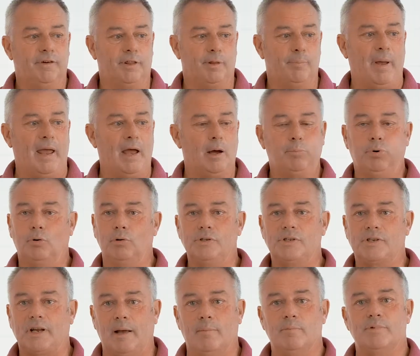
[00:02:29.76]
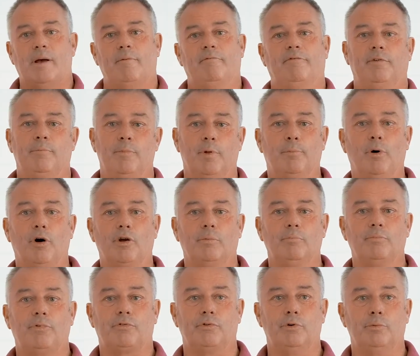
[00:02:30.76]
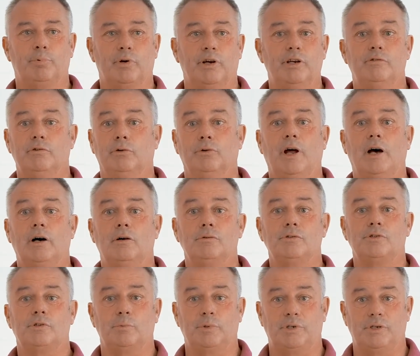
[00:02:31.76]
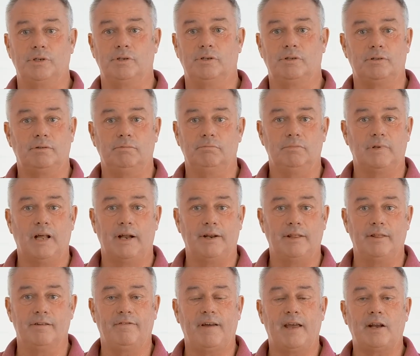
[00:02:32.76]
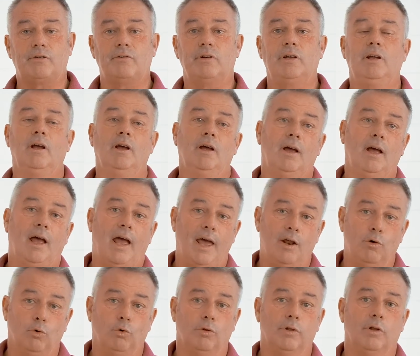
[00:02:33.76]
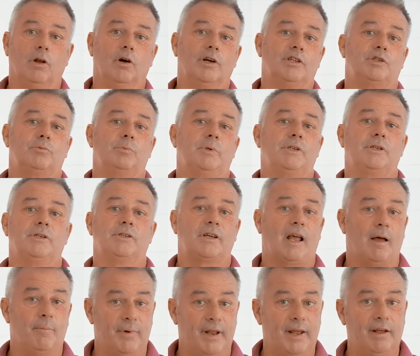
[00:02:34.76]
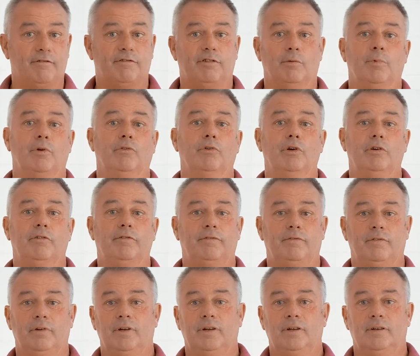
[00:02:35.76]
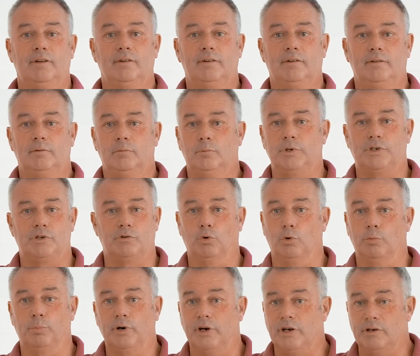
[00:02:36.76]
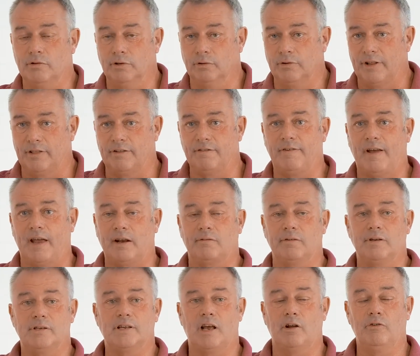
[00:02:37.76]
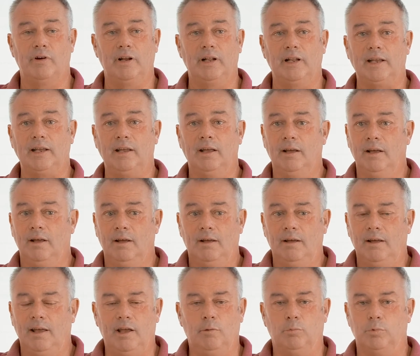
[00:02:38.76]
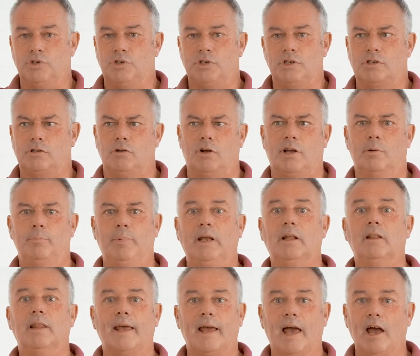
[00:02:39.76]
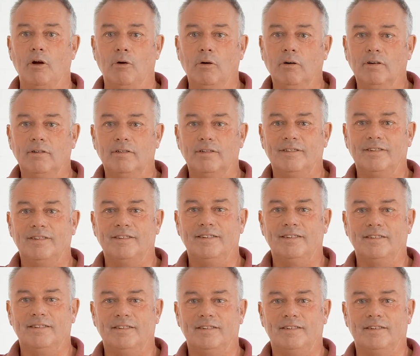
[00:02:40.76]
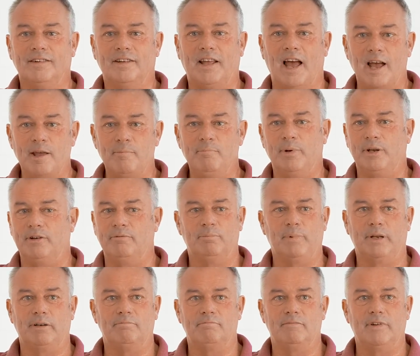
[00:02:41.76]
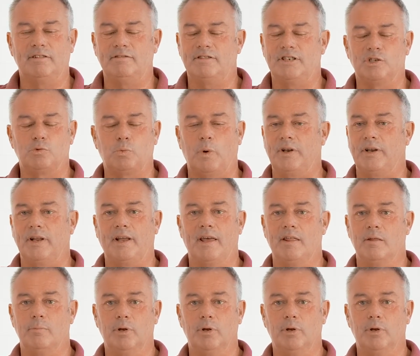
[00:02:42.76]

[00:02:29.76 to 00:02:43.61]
for the power points comes up from the bottom through pre-drilled holes, which is done in the factory, and all the light switches come down from the roof, which are all pre-drilled at the factory. So really, it was just like a big Lego game, but it just went together